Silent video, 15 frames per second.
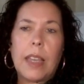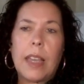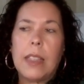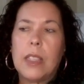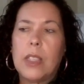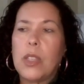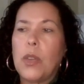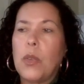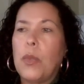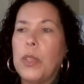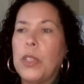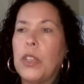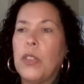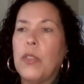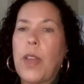And so
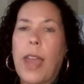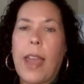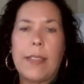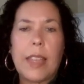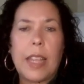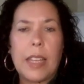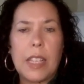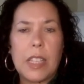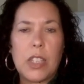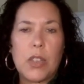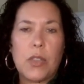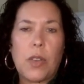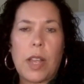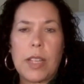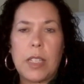when you've had that
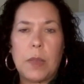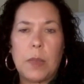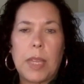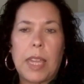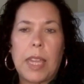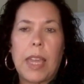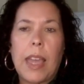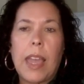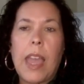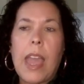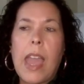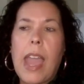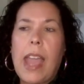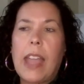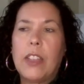hysterectomy
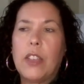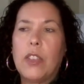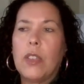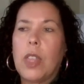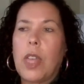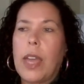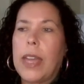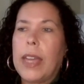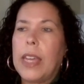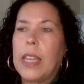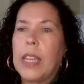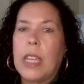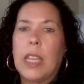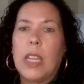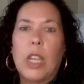and you're
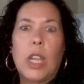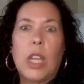like,